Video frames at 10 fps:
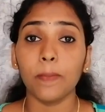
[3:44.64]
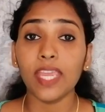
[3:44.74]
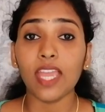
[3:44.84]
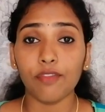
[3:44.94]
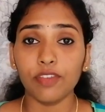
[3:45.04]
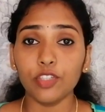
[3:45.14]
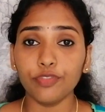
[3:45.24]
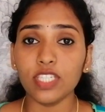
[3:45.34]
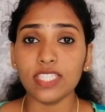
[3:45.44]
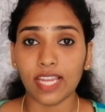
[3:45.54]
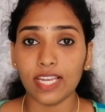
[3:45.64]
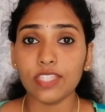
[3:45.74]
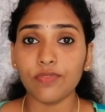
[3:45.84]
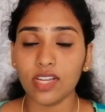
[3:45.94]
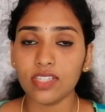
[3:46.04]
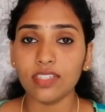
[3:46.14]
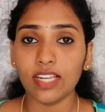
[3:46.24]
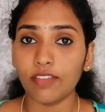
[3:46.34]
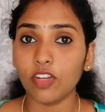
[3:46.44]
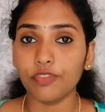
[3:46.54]
Be aware of your child's
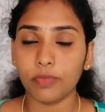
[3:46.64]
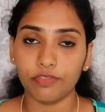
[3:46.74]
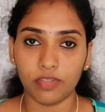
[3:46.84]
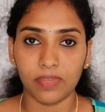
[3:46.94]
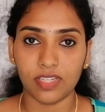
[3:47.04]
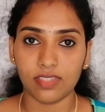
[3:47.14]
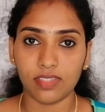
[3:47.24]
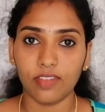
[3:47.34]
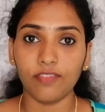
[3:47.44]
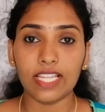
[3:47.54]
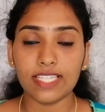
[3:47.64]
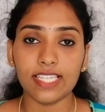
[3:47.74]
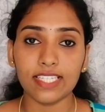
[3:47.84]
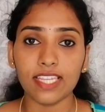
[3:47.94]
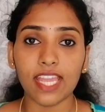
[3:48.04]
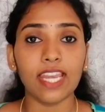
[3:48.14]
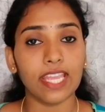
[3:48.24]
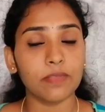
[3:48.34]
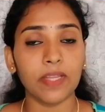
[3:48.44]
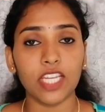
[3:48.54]
functional level of performance while setting an
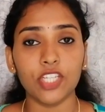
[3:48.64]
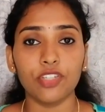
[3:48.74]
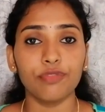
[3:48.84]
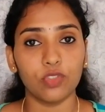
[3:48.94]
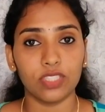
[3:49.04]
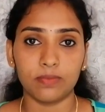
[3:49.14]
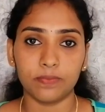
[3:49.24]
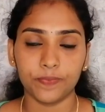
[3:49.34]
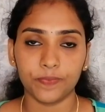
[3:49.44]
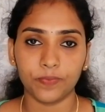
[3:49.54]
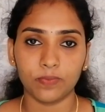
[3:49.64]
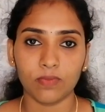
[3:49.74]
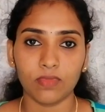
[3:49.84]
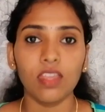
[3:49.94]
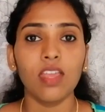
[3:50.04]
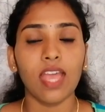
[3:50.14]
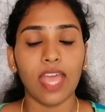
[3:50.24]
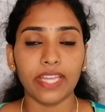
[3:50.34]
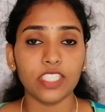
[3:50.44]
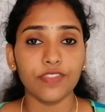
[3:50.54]
expectation for them.
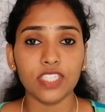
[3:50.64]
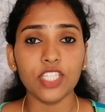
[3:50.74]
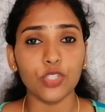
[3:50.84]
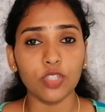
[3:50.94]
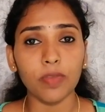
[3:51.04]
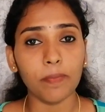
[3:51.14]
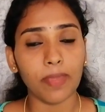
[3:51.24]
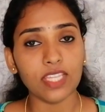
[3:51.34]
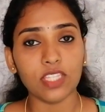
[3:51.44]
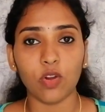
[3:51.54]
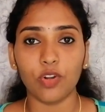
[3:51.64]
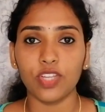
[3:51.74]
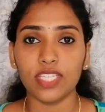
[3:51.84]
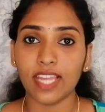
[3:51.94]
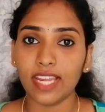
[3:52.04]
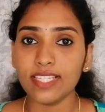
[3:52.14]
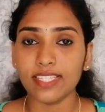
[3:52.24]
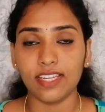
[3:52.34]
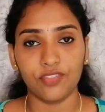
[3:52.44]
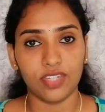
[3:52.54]
Activities should be based on your
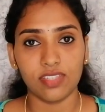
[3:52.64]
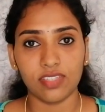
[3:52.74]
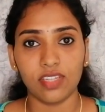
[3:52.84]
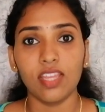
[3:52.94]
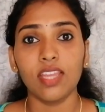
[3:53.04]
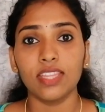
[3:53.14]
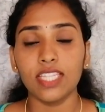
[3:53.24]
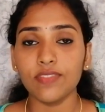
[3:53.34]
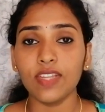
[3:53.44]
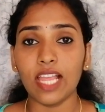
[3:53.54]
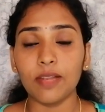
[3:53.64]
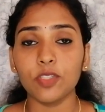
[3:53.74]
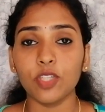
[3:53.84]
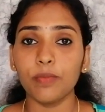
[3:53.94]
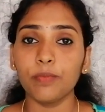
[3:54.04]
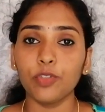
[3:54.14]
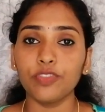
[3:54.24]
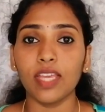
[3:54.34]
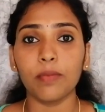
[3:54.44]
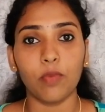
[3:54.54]
child's interest this will help to
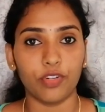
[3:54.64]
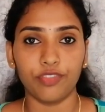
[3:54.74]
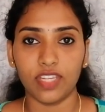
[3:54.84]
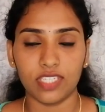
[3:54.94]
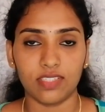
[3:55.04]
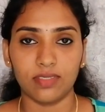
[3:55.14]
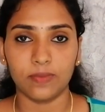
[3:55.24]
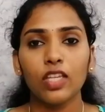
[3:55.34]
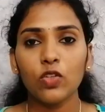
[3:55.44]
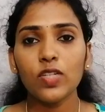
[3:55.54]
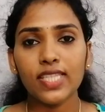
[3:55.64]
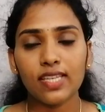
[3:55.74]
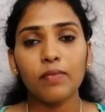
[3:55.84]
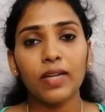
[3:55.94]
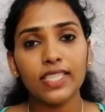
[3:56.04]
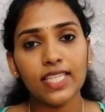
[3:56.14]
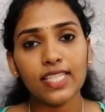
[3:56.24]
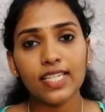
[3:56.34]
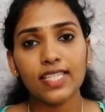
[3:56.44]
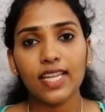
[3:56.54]
improve their motivation. Use a
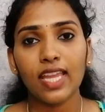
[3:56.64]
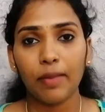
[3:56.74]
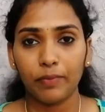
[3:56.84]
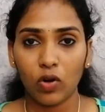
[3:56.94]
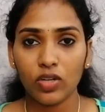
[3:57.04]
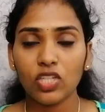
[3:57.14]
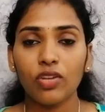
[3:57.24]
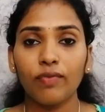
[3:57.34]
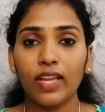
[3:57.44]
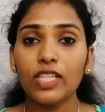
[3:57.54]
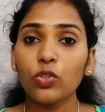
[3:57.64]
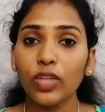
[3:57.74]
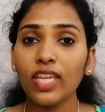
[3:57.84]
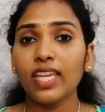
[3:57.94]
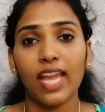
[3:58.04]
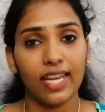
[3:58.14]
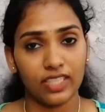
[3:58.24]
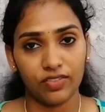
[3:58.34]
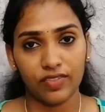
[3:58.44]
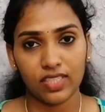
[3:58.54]
multisensory approach while doing an
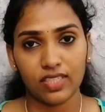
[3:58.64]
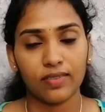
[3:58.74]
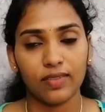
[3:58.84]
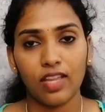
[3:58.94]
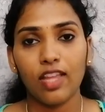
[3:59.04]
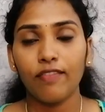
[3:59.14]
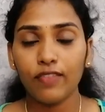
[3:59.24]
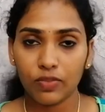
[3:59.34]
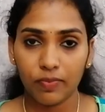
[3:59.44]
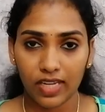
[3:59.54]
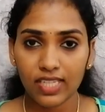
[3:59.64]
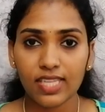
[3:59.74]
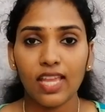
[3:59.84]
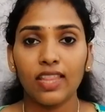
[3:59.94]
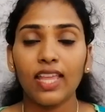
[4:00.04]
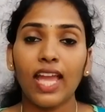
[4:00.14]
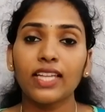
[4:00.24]
activity which means the